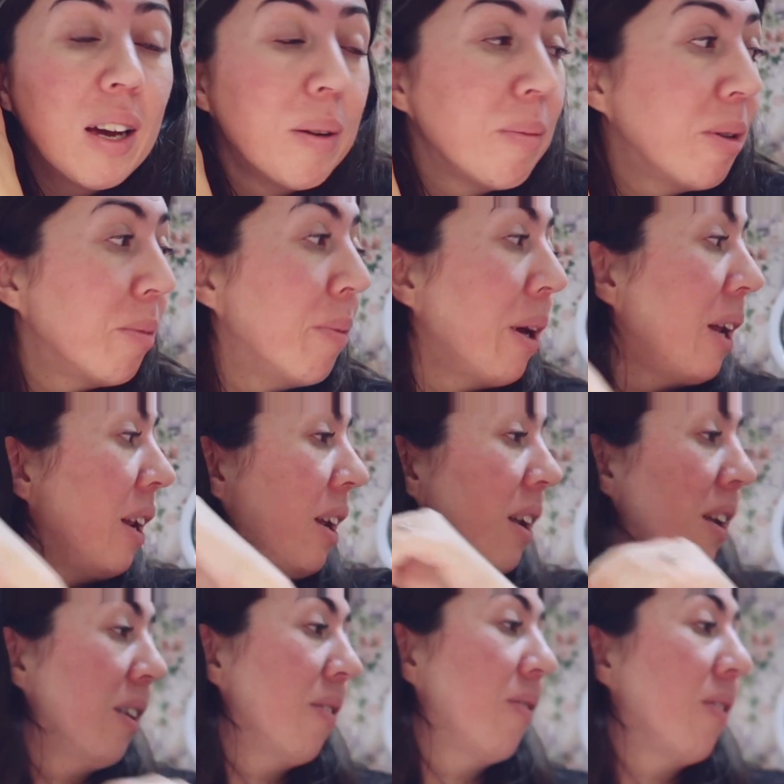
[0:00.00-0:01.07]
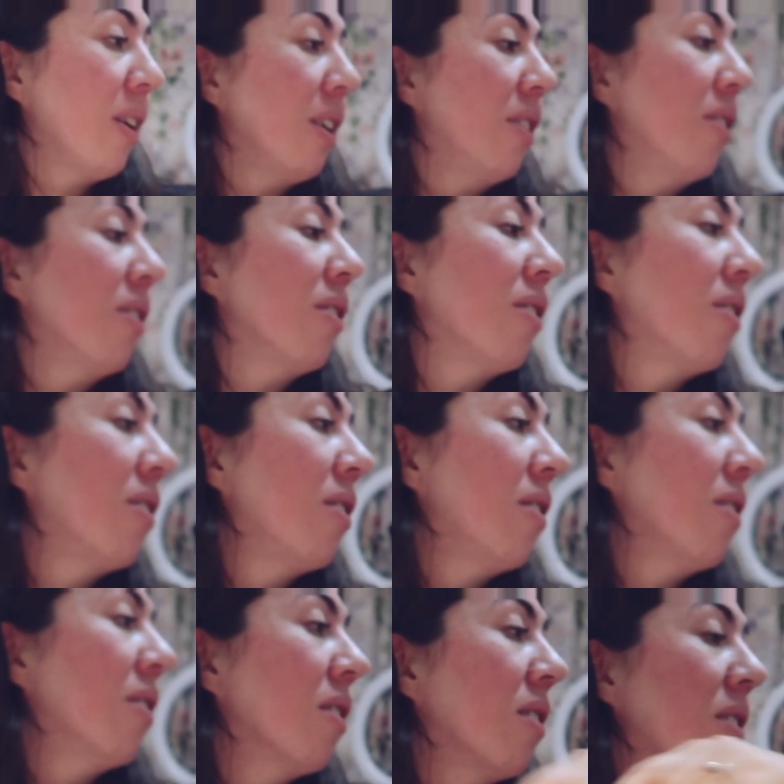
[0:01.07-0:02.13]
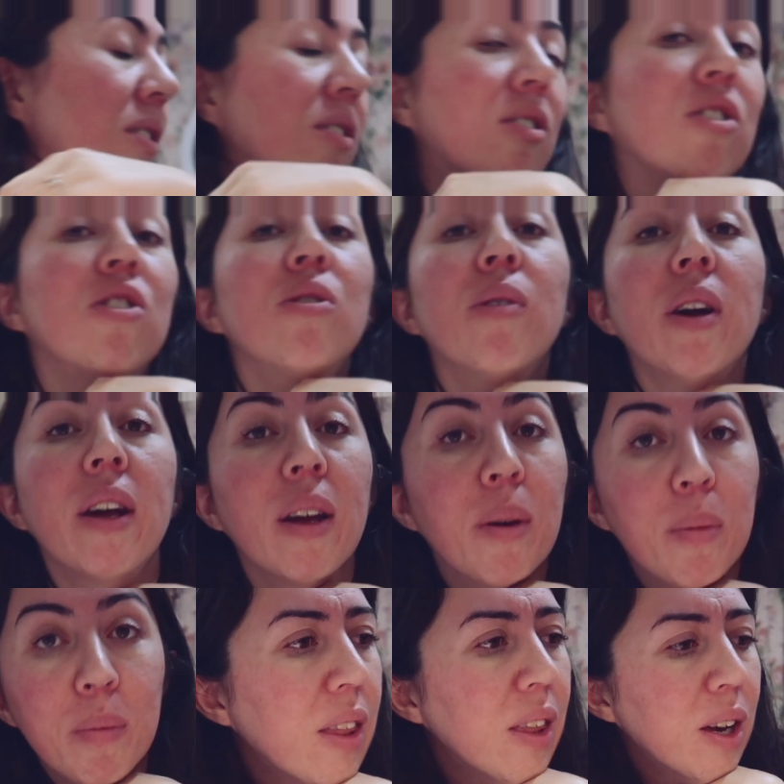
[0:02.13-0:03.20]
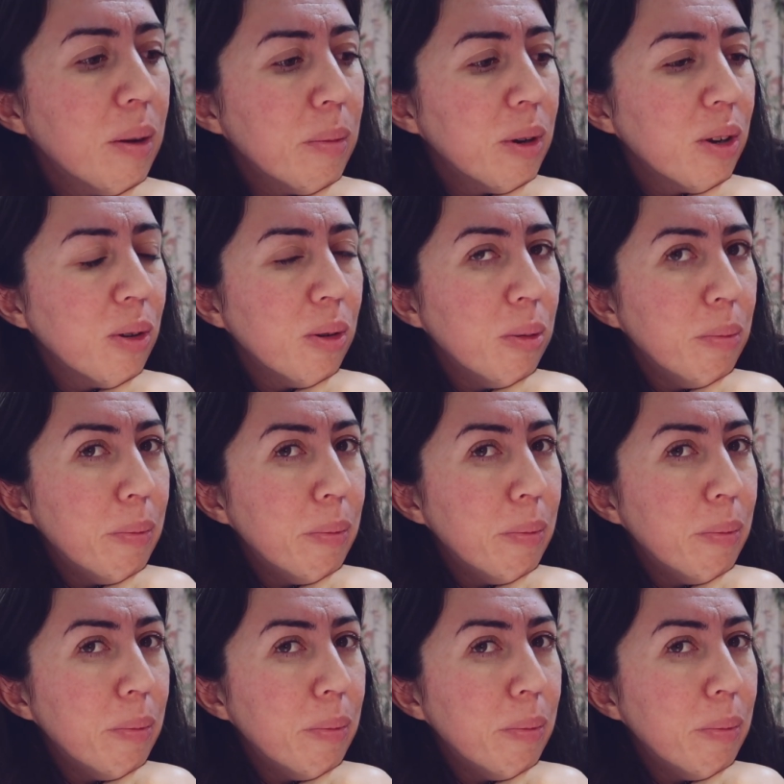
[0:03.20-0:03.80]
I'm debating if I just it's 2 a.m. I think I'm gonna go to